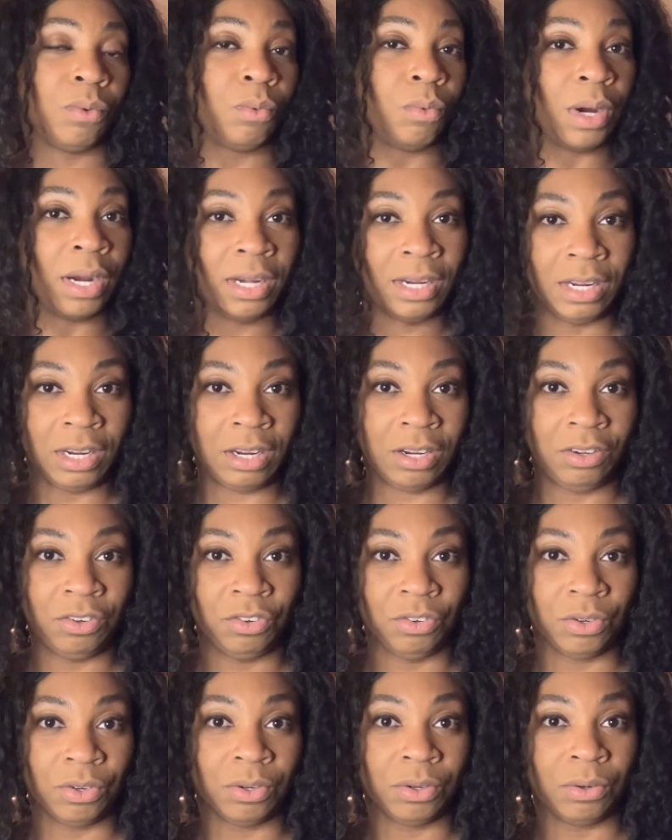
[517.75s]
writing in
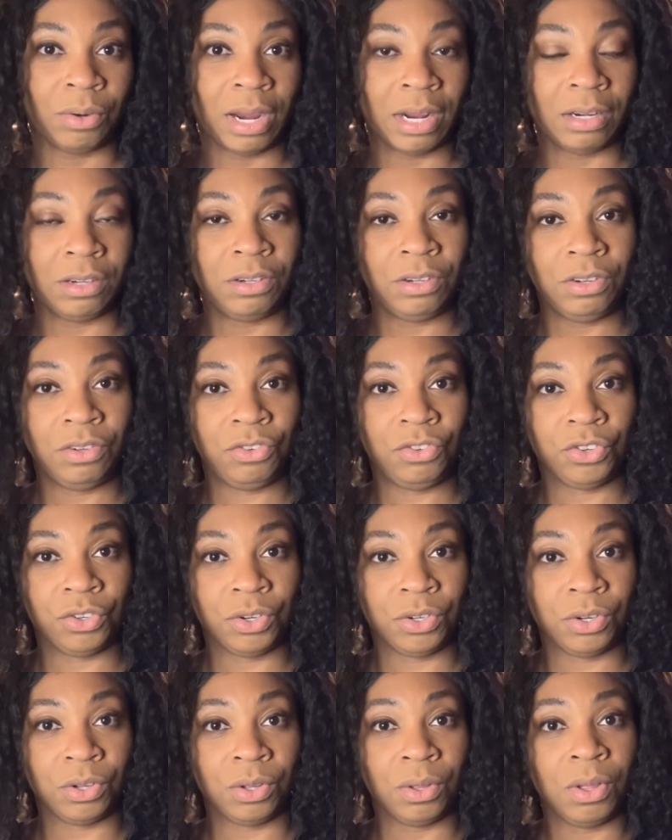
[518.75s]
your gratitude
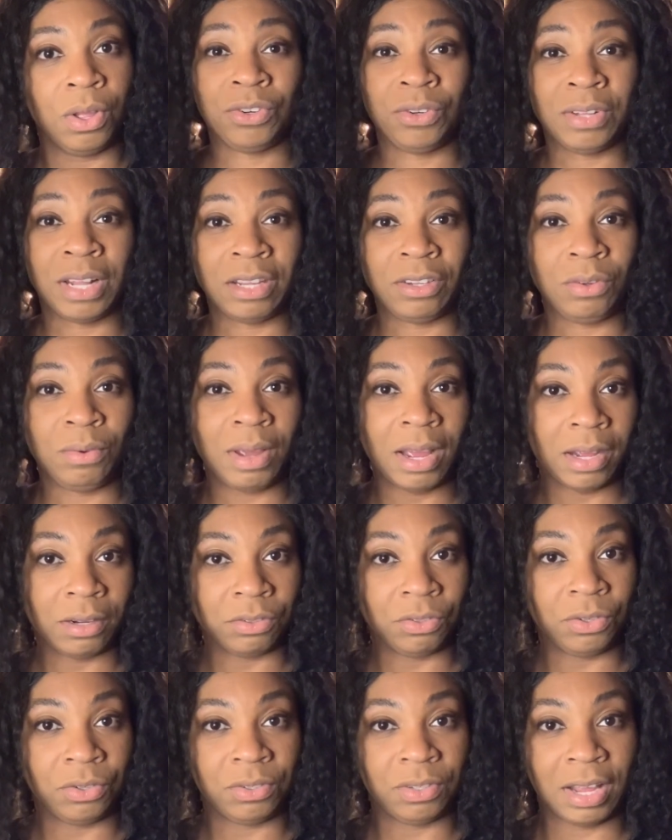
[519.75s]
journal, or that you
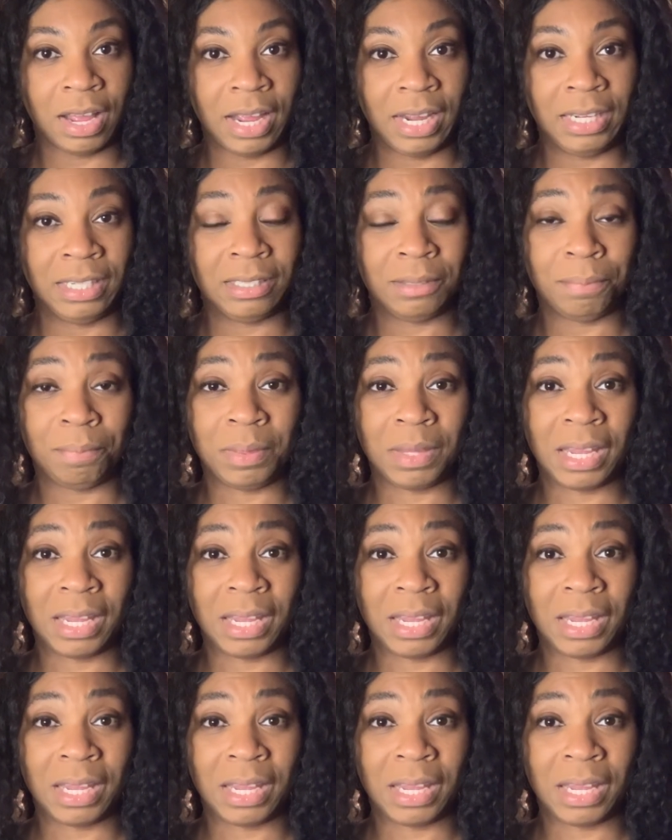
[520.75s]
exercise,